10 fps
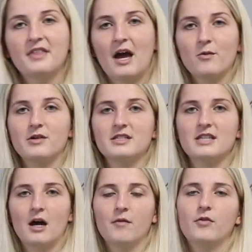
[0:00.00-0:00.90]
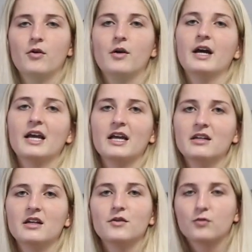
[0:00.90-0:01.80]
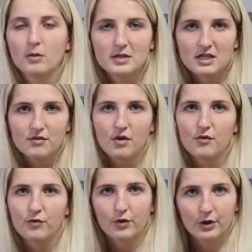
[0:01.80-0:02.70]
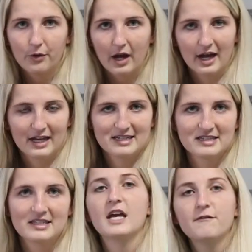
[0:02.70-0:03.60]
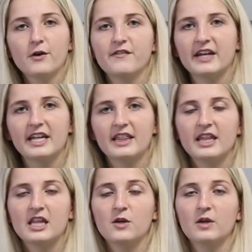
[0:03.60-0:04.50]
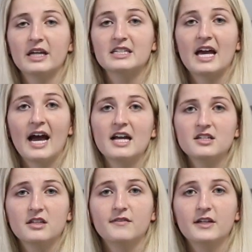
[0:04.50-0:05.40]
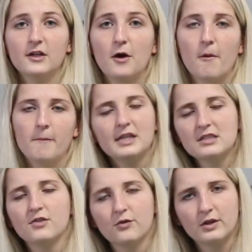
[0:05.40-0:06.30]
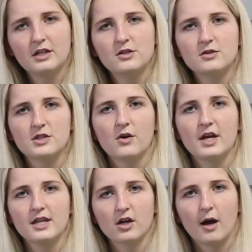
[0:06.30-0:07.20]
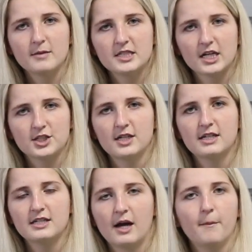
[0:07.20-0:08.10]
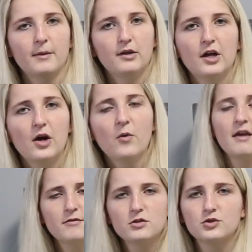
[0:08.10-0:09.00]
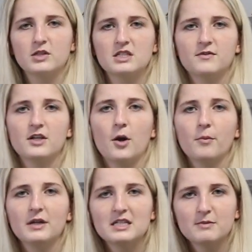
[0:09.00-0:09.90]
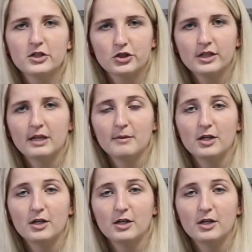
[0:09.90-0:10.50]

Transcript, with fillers: that was helpful and informative for you guys guys. If you have anything that you would like to add to the video, please feel free to do so in the comment section down below. If you enjoyed this video, please make sure you let